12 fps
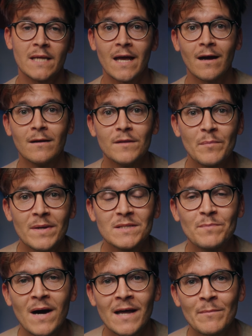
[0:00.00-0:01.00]
yeah, the
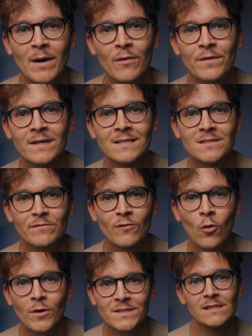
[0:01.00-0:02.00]
best part about this, of
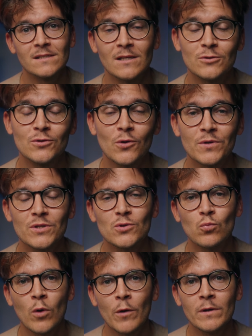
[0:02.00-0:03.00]
course, is that you don't need
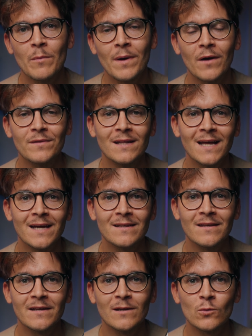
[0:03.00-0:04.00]
to worry about the
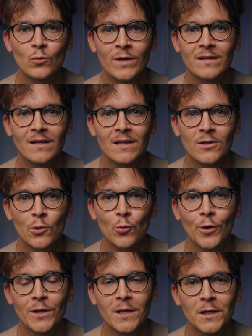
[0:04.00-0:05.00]
light getting wet and not
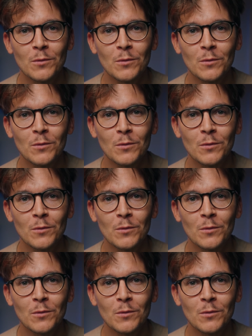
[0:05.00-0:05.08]
working